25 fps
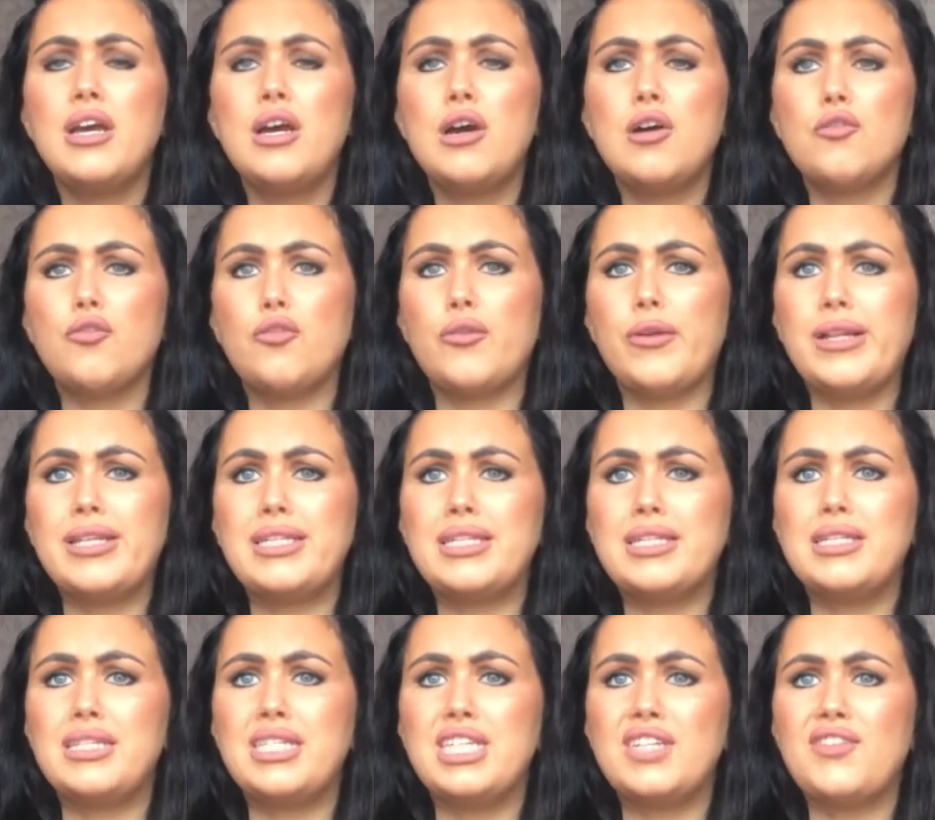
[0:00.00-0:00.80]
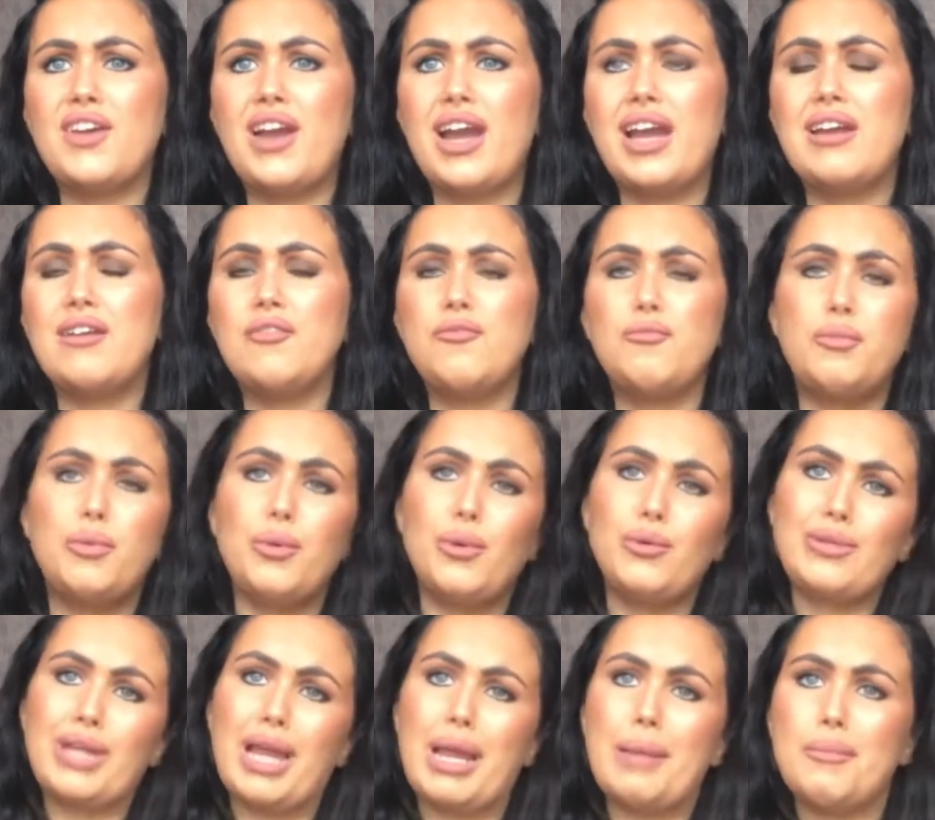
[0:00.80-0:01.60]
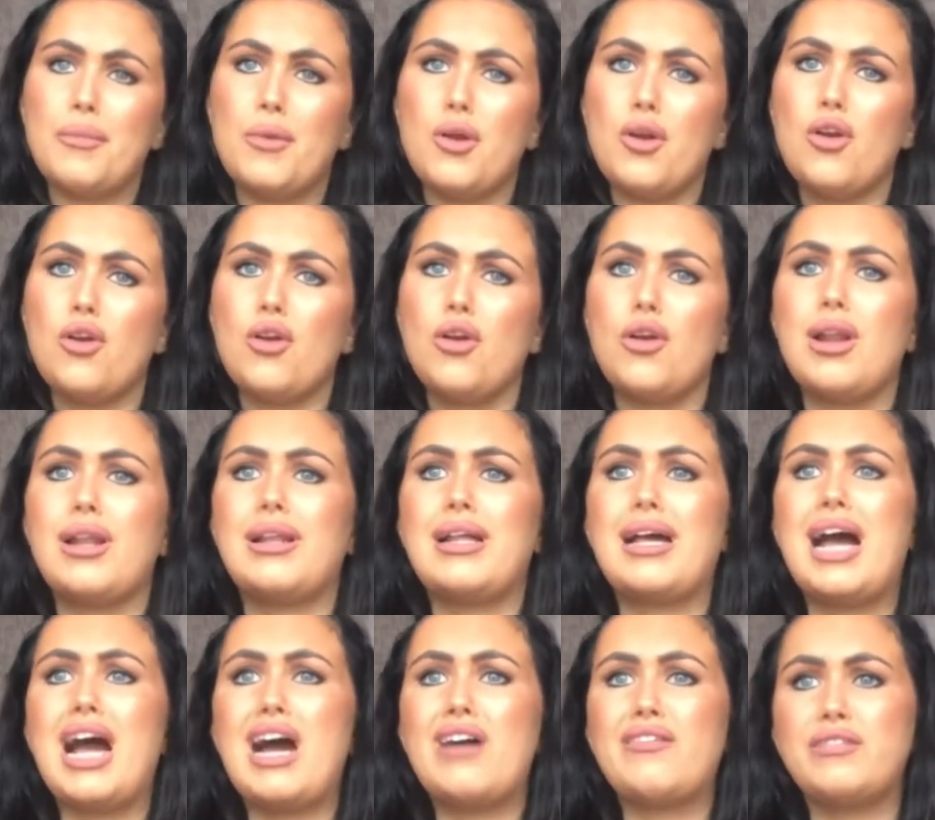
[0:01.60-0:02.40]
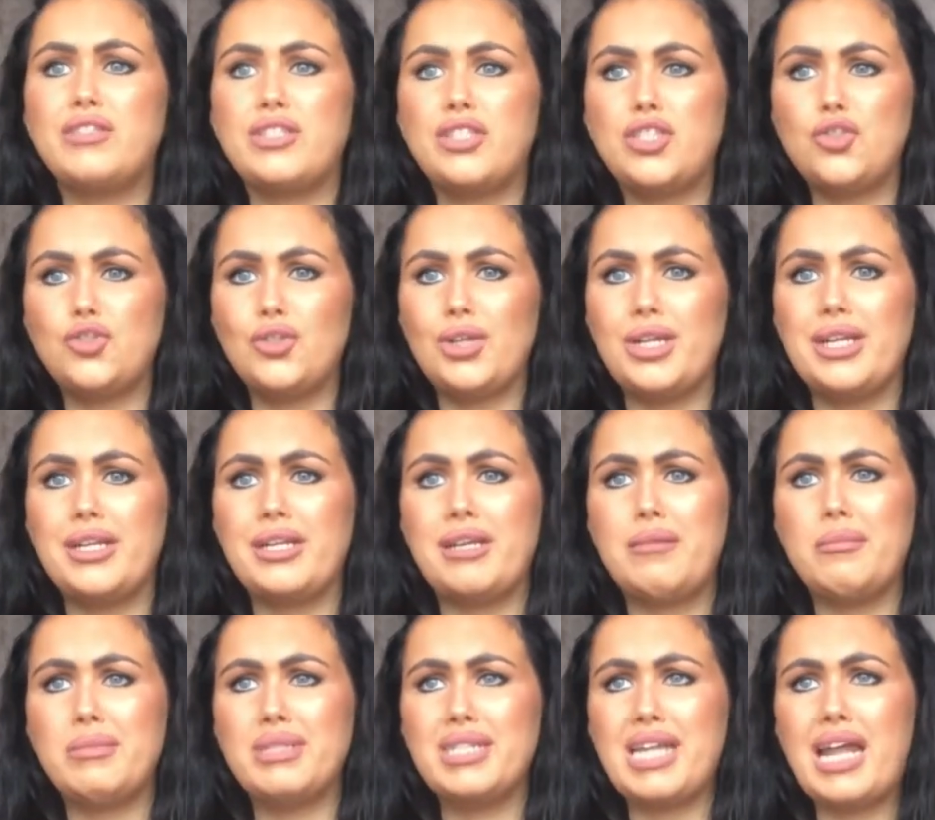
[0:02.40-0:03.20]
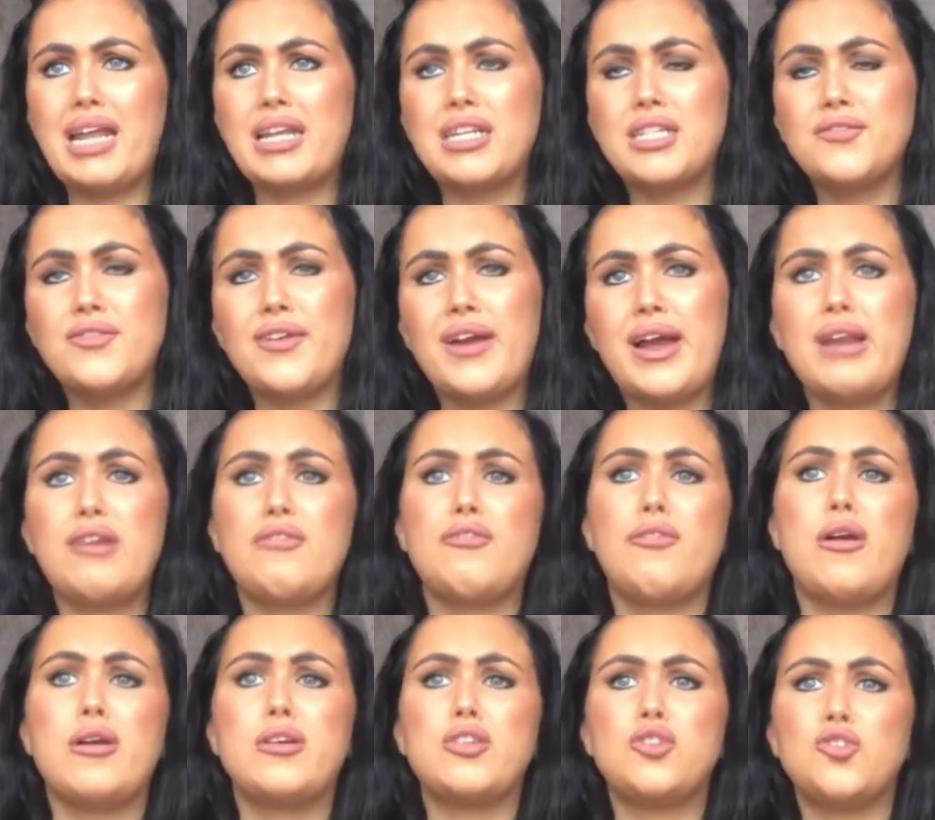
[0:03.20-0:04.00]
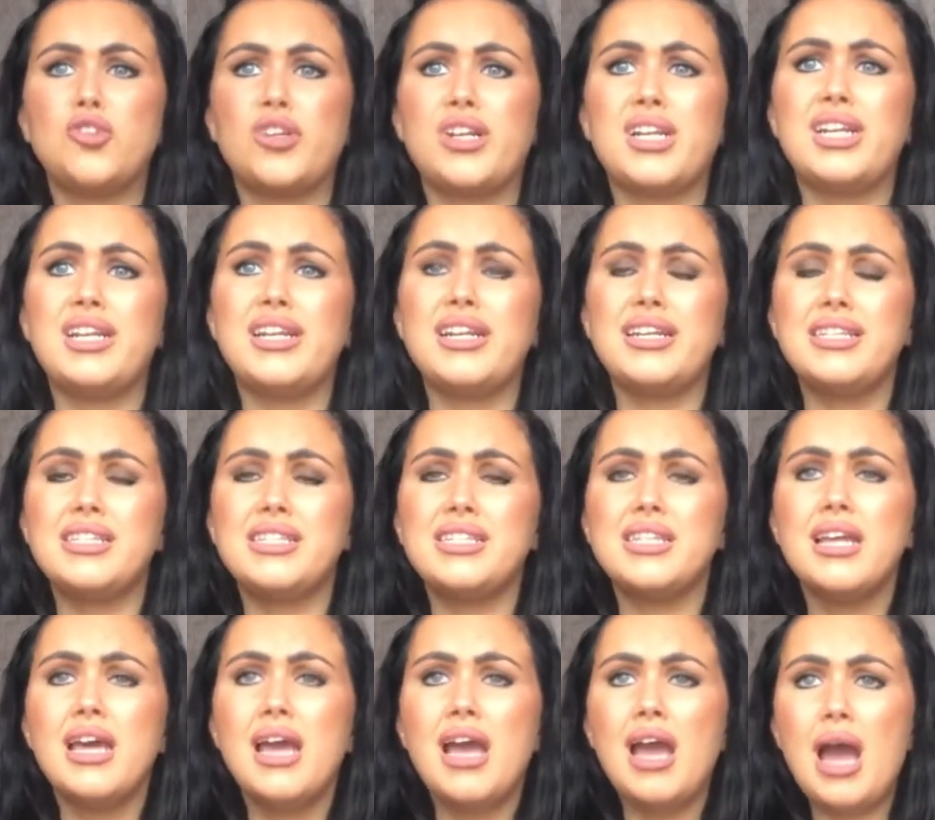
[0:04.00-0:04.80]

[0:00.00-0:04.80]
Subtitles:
For instance, if I've blow dried my hair and I have it straightened and I'm satisfied with how straight it is,